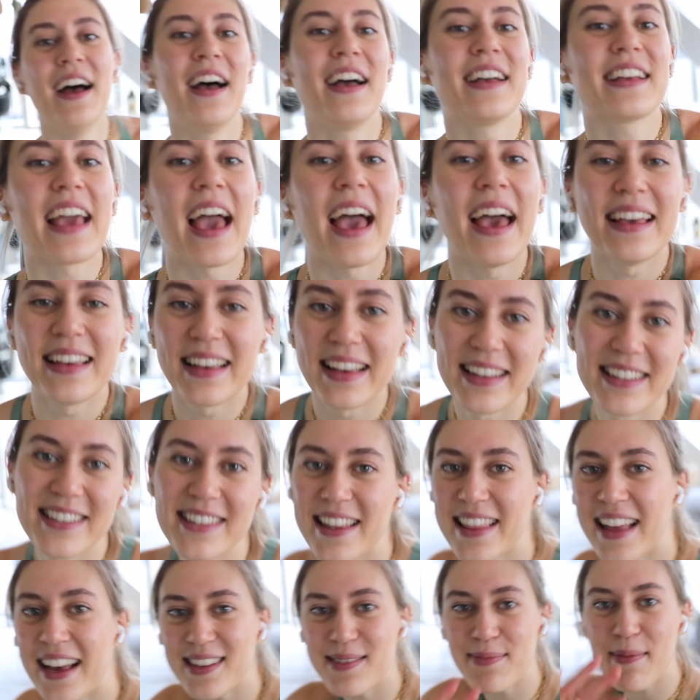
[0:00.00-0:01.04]
Okay,
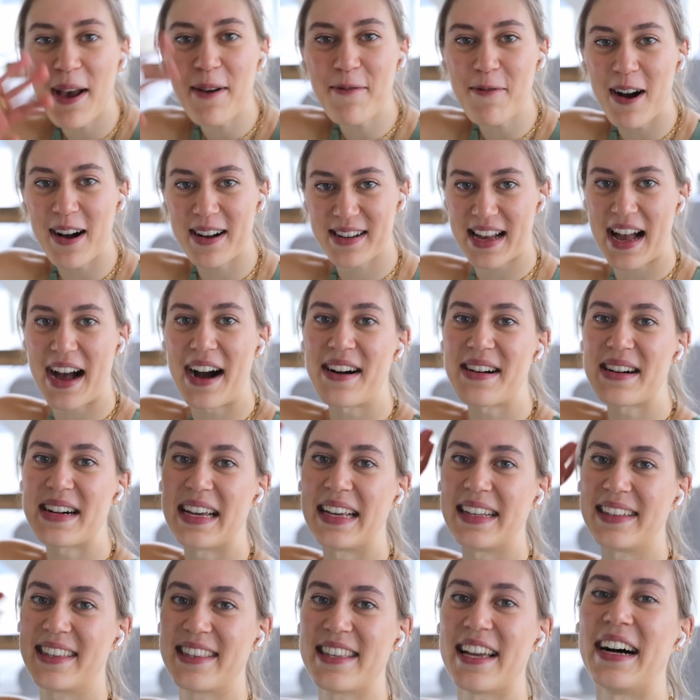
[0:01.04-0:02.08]
so that's my workout,
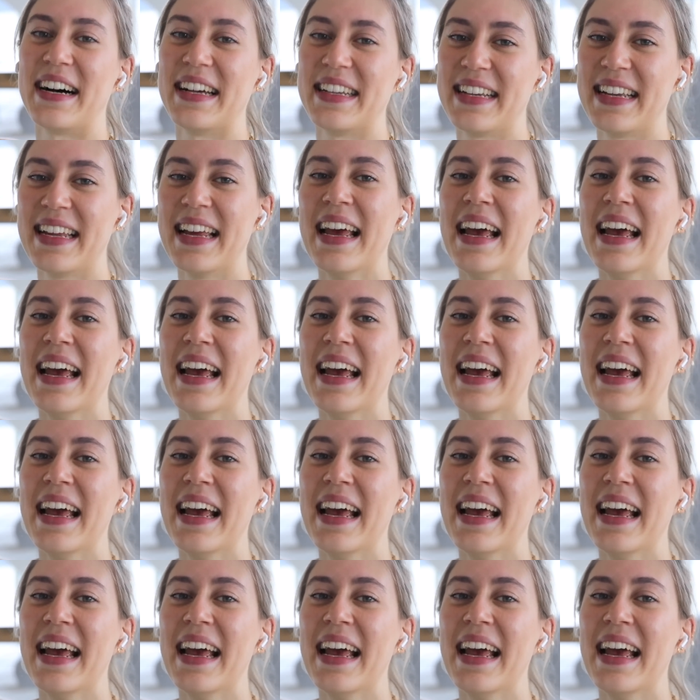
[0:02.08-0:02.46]
it's done.